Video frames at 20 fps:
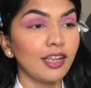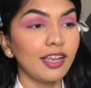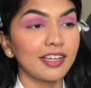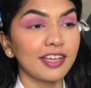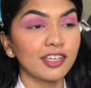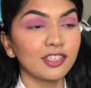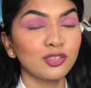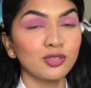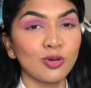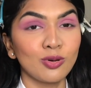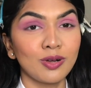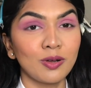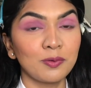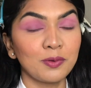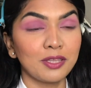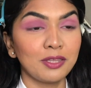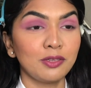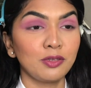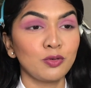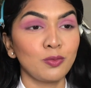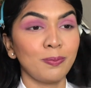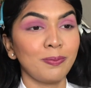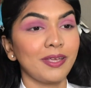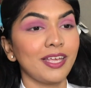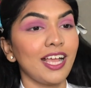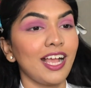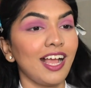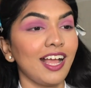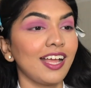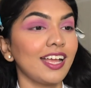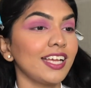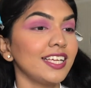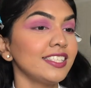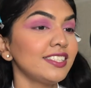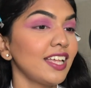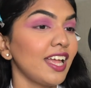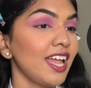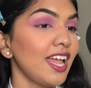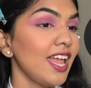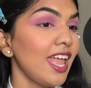like a joker with two pink
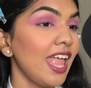eyes